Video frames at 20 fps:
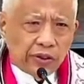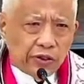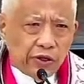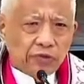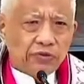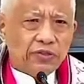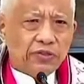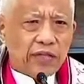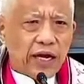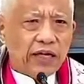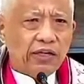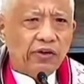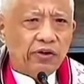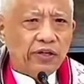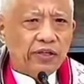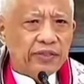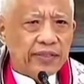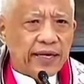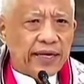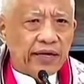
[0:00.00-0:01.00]
Don't narrow
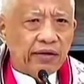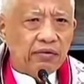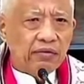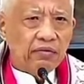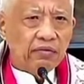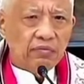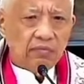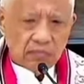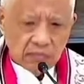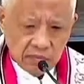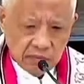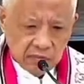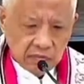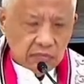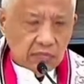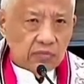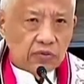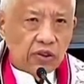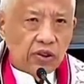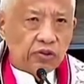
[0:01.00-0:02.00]
it down
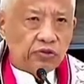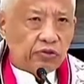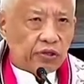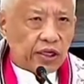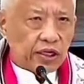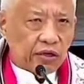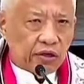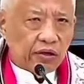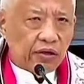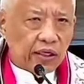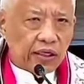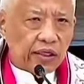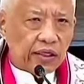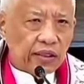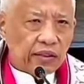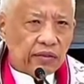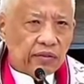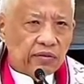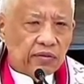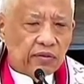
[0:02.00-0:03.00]
to the
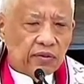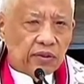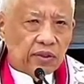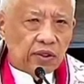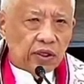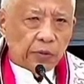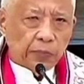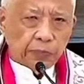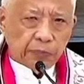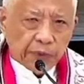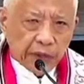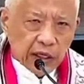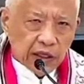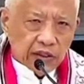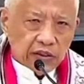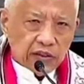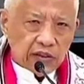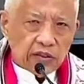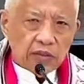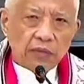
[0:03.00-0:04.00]
calling of
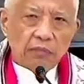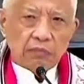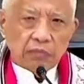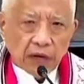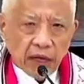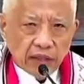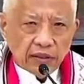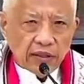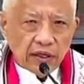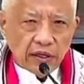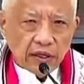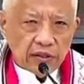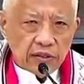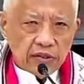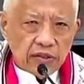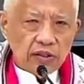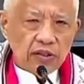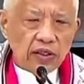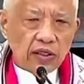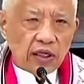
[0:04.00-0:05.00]
priests,
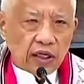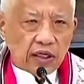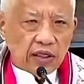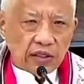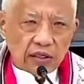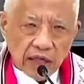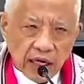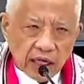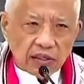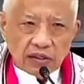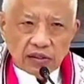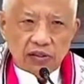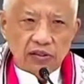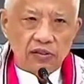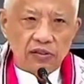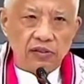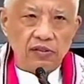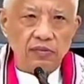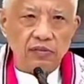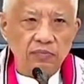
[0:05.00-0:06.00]
brothers, and
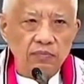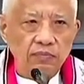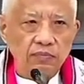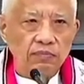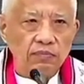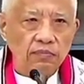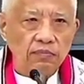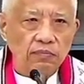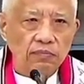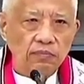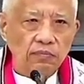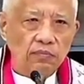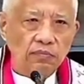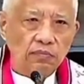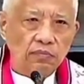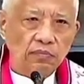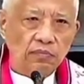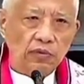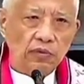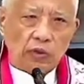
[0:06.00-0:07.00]
nuns.
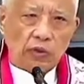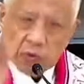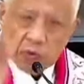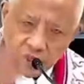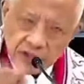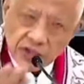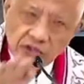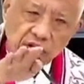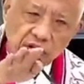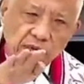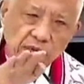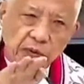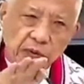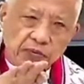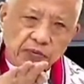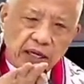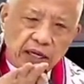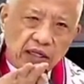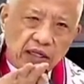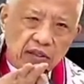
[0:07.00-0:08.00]
Once you are
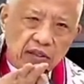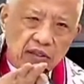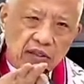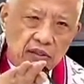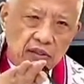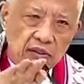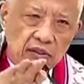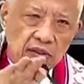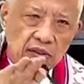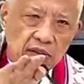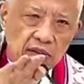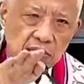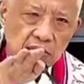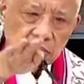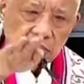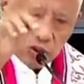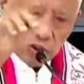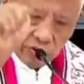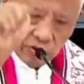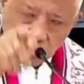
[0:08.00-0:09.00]
baptized,
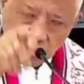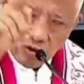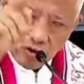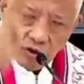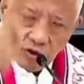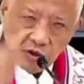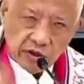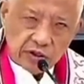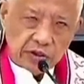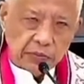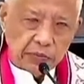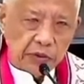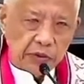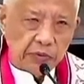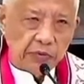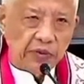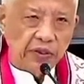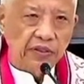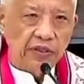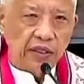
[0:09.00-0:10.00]
you are called to be a
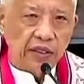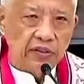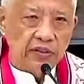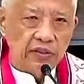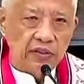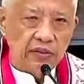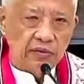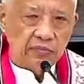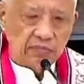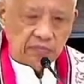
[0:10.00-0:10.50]
witness.